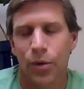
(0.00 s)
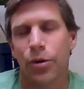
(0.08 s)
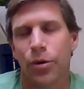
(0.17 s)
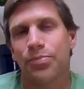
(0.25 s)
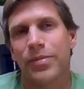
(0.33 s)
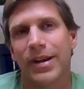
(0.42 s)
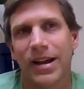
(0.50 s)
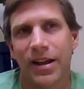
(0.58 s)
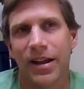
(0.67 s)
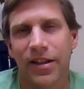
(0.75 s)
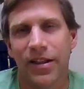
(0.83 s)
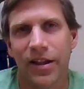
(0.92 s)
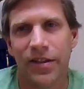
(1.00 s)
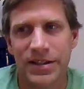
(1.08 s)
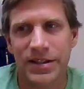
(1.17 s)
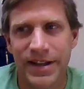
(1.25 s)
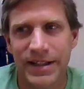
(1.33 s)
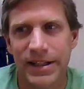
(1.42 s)
Well,
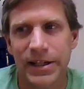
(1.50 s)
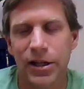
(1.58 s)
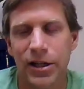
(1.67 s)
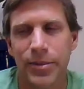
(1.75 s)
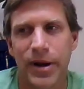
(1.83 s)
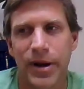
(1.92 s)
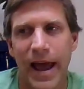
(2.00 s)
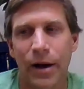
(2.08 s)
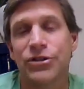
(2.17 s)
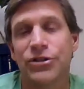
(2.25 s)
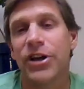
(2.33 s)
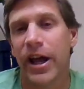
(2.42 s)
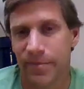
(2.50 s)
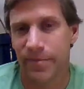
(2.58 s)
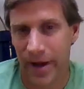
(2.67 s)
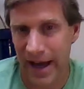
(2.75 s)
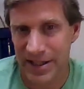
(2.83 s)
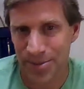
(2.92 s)
this gets a little bit outside of
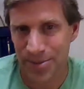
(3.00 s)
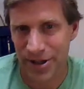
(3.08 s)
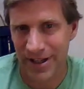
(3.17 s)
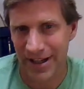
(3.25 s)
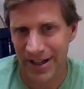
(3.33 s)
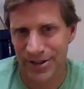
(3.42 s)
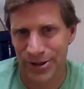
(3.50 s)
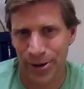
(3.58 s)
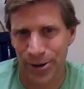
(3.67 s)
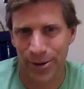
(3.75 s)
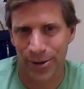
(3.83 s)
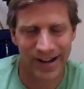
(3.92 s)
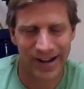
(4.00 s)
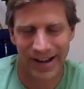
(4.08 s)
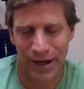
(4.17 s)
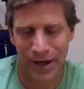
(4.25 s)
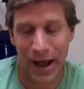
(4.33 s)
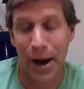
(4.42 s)
my expertise, so uh,
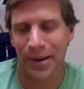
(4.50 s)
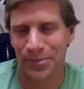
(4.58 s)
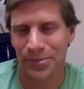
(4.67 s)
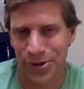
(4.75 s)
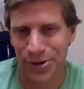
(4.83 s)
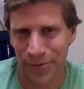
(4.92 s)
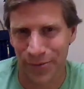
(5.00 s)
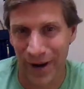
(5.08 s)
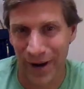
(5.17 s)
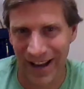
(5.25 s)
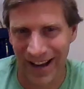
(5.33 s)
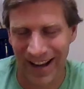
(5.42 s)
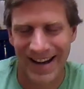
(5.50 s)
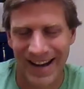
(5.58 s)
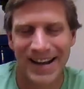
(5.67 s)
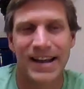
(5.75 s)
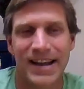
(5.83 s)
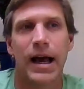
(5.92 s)
now I'm sort of winging it.
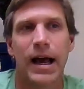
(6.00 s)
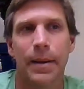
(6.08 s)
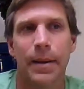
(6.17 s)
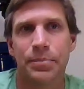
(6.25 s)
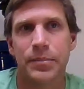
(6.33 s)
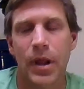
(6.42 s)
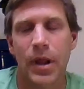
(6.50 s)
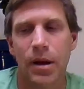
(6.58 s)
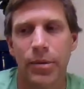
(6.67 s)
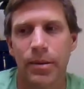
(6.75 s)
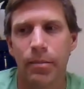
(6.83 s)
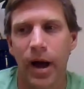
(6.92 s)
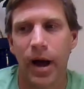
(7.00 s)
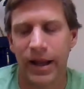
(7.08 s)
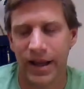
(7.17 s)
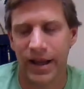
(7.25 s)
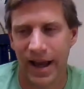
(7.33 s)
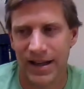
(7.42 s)
Um, but
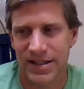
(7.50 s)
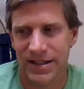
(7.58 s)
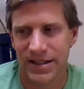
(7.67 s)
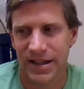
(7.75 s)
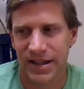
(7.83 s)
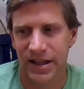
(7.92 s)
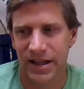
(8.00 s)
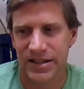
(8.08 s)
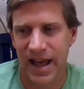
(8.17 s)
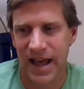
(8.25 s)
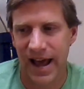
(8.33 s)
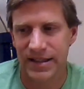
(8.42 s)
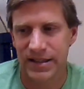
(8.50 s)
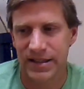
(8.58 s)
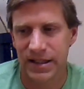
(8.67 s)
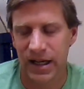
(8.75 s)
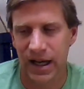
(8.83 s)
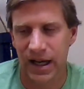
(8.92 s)
my guess is that
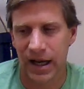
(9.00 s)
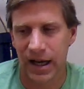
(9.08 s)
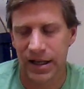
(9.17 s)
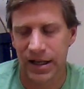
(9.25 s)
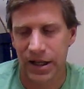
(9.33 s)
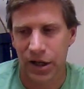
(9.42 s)
uh,